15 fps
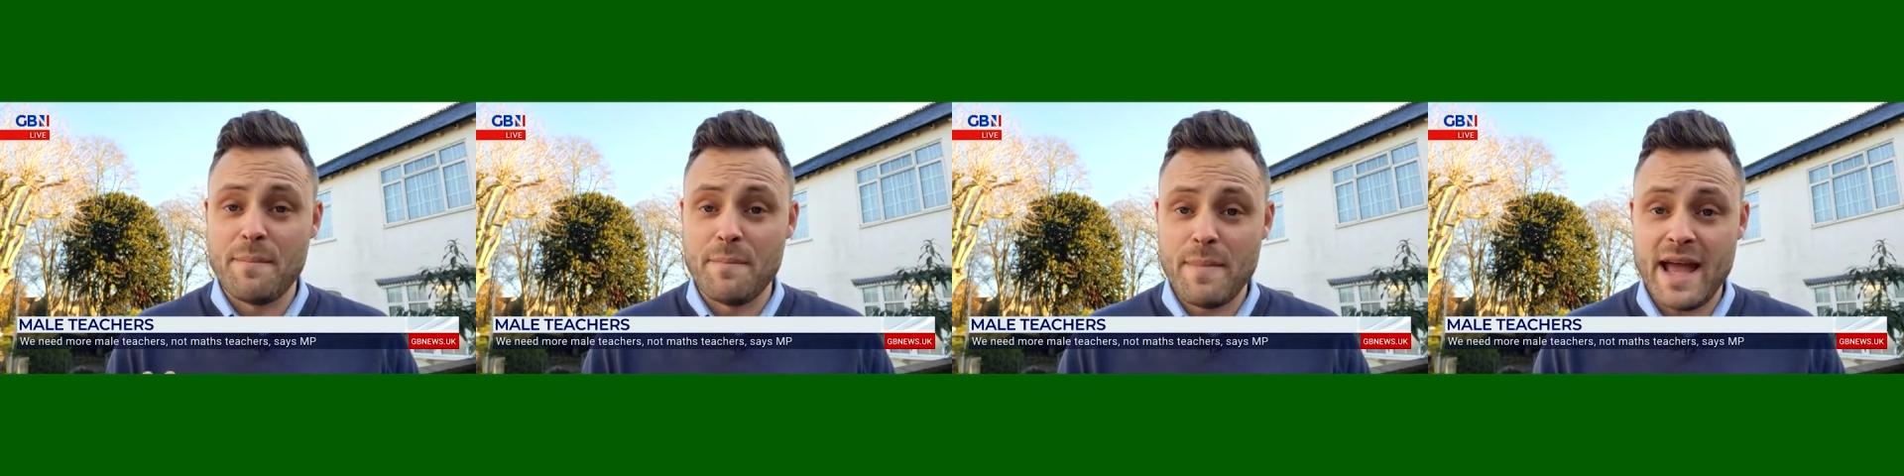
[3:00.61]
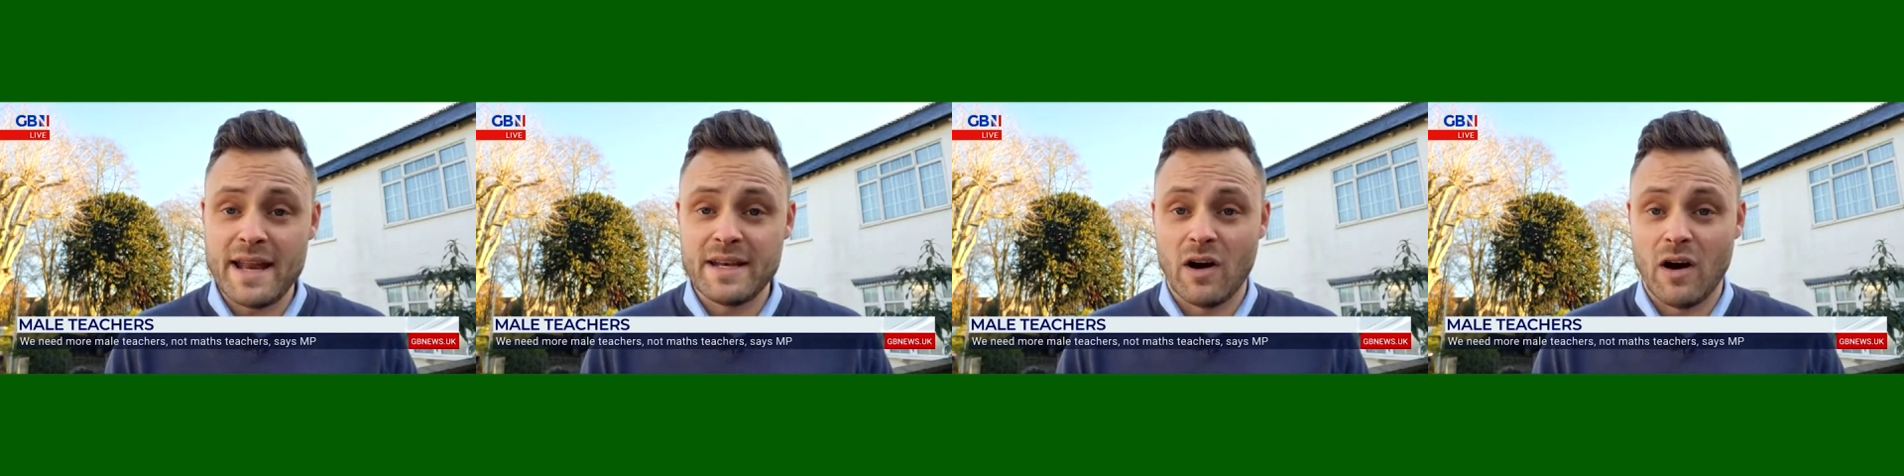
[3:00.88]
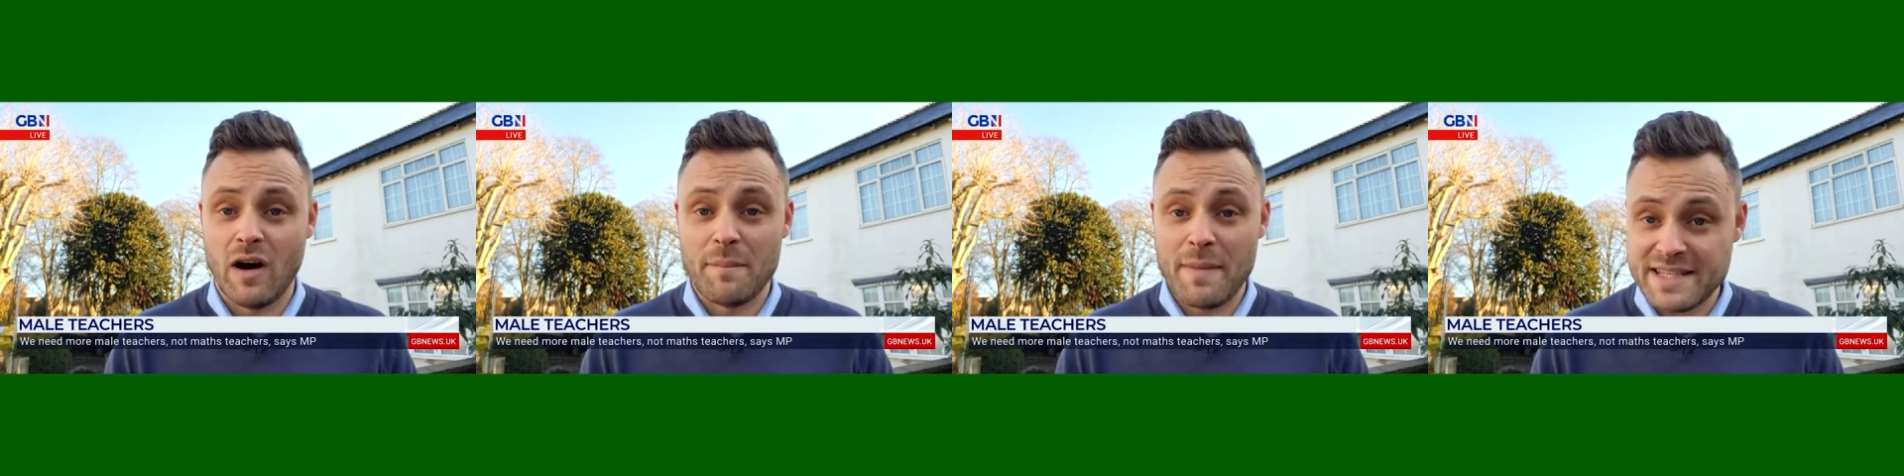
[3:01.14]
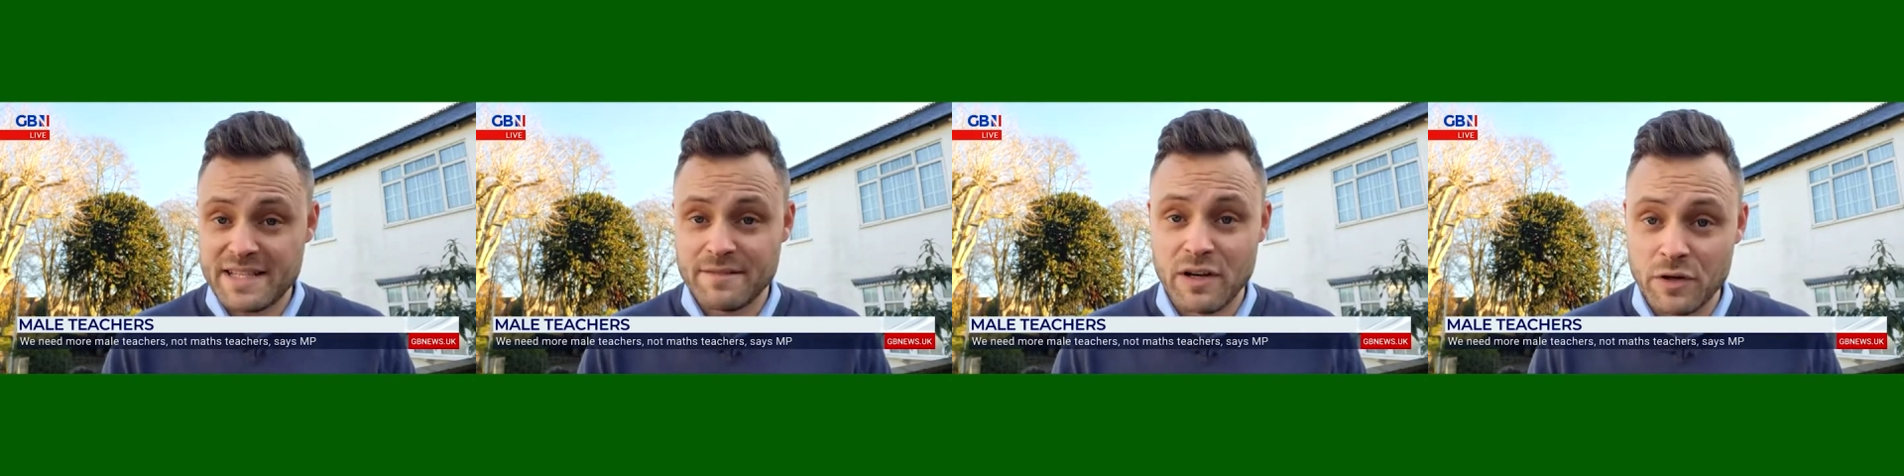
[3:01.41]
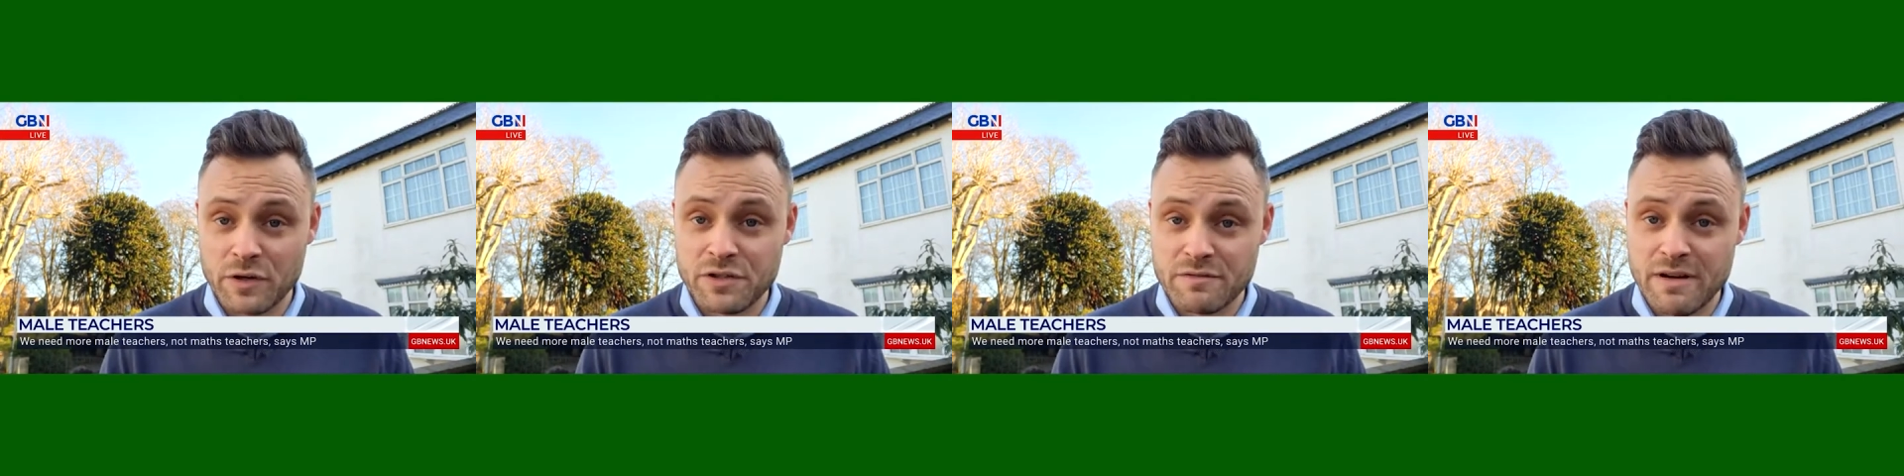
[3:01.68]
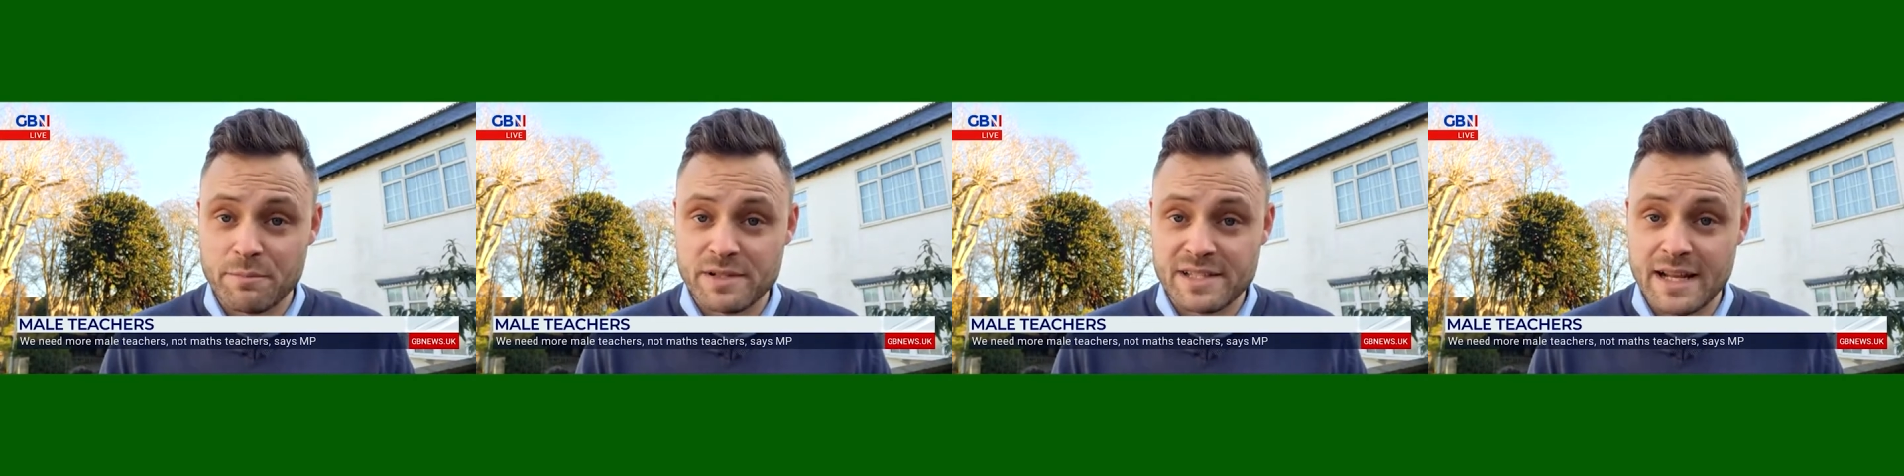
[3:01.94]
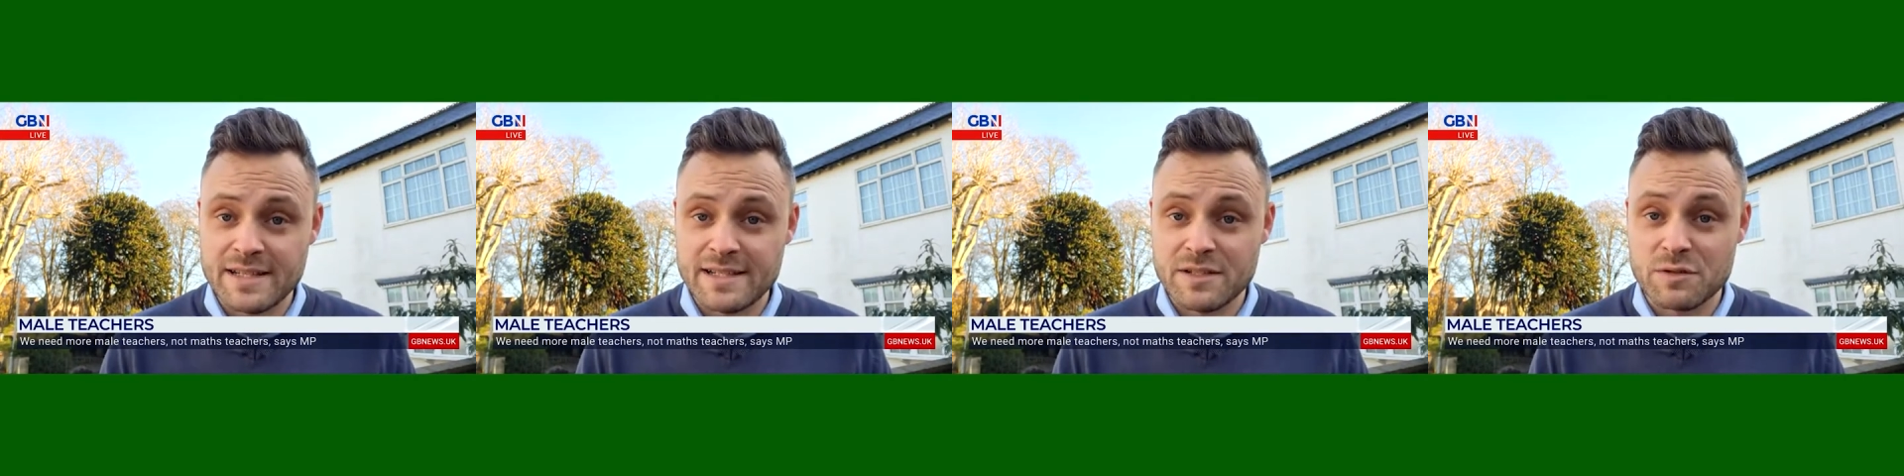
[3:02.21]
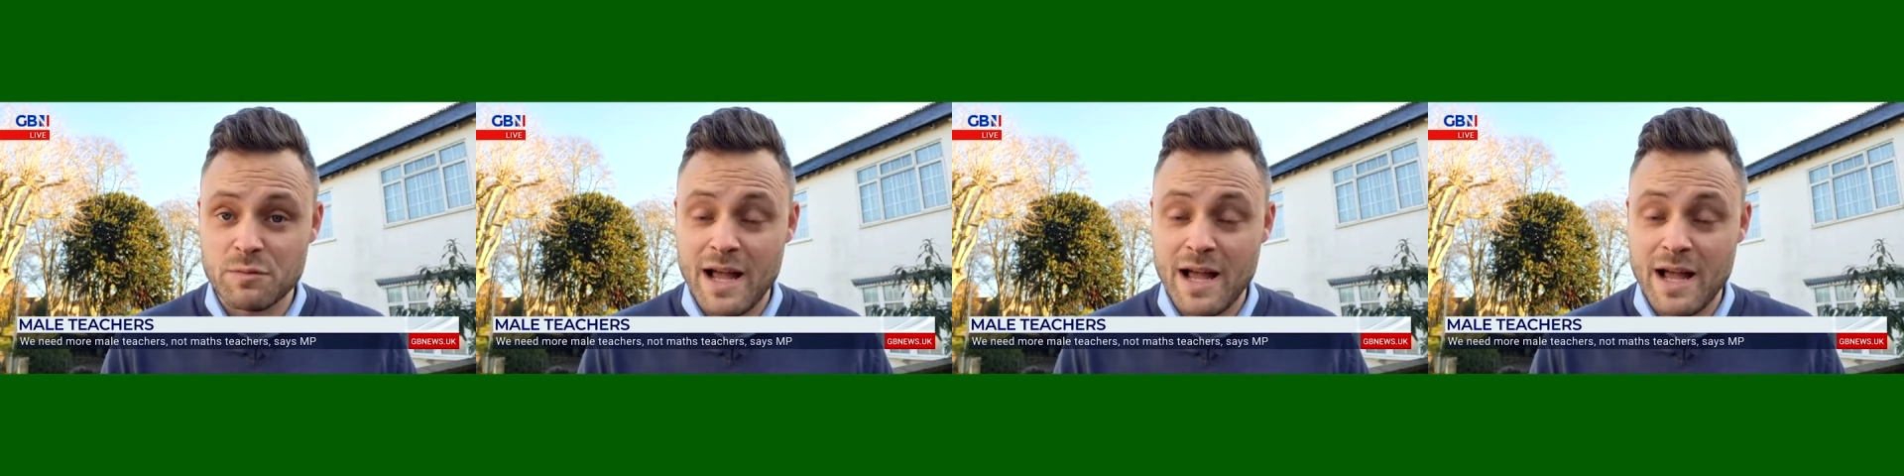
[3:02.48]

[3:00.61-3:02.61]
men are massively underrepresented